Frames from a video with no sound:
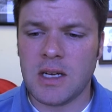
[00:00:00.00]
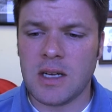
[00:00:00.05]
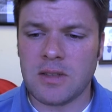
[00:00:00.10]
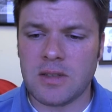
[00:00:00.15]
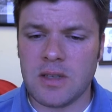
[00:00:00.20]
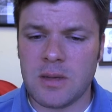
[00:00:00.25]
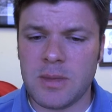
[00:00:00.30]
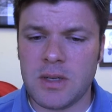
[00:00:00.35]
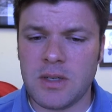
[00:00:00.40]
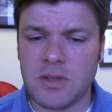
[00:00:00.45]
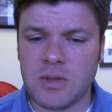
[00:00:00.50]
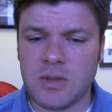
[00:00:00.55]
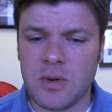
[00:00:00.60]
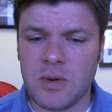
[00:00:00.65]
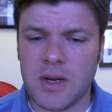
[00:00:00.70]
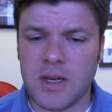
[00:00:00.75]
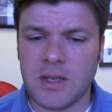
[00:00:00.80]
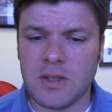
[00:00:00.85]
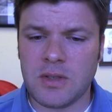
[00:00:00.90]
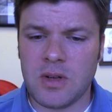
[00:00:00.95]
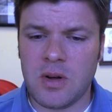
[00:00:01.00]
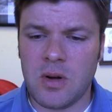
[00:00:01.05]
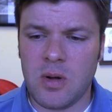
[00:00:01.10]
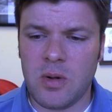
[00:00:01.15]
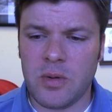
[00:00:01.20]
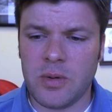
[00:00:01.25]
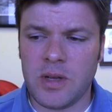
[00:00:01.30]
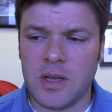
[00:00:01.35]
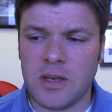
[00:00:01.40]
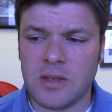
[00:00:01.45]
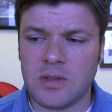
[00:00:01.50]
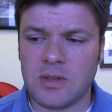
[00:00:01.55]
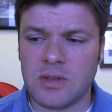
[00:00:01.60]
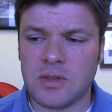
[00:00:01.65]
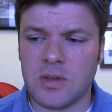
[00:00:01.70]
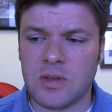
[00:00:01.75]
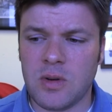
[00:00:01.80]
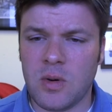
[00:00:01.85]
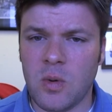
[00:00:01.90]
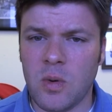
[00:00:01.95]
Now some historians call
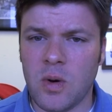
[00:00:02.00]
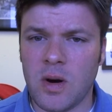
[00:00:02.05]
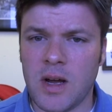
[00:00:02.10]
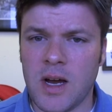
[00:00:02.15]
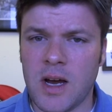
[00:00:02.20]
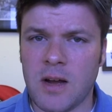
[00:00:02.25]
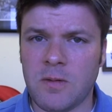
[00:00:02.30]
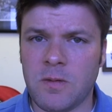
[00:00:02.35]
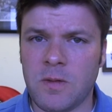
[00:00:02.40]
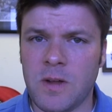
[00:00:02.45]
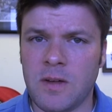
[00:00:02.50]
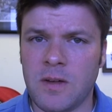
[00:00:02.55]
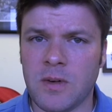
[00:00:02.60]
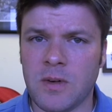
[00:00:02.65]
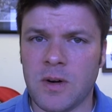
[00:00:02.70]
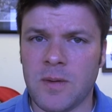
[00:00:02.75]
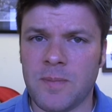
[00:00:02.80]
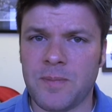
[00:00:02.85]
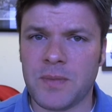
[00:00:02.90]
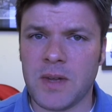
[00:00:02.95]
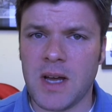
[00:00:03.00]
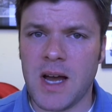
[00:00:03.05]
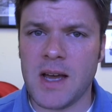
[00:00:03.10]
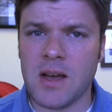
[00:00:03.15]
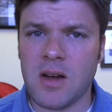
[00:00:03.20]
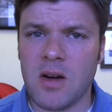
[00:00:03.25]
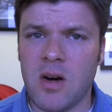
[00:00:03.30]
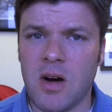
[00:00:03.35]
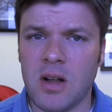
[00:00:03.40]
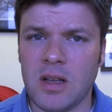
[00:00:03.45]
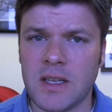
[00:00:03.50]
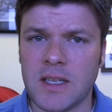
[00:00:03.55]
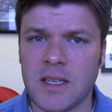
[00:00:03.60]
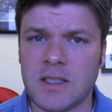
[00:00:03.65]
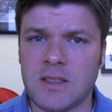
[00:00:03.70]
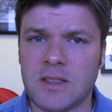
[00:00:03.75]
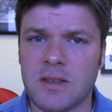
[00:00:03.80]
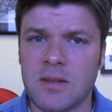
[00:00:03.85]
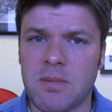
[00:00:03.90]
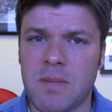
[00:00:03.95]
this Oregon fever. I call
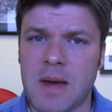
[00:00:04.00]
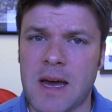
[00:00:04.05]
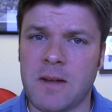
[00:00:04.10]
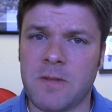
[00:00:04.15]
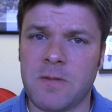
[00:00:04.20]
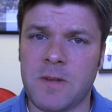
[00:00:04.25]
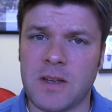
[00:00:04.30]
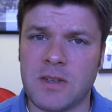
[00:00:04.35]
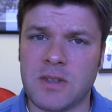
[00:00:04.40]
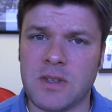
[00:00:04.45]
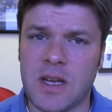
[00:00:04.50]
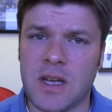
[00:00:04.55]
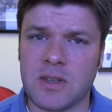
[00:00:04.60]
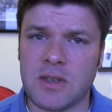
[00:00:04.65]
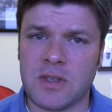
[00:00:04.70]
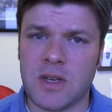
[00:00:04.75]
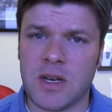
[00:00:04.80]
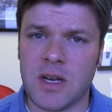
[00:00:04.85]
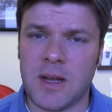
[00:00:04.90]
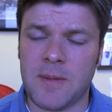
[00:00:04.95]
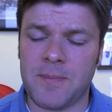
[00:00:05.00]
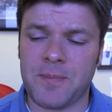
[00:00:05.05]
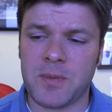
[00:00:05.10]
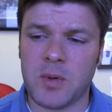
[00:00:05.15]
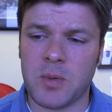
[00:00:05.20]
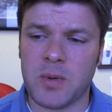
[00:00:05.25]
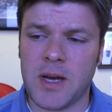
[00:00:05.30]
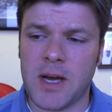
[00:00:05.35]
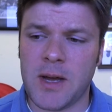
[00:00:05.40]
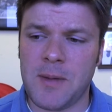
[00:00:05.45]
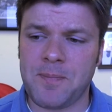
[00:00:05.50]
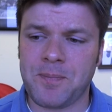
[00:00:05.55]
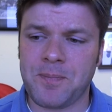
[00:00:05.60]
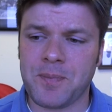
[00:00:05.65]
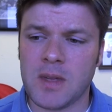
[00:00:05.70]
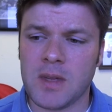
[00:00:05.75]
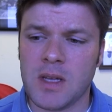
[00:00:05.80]
it manifest destiny, okay?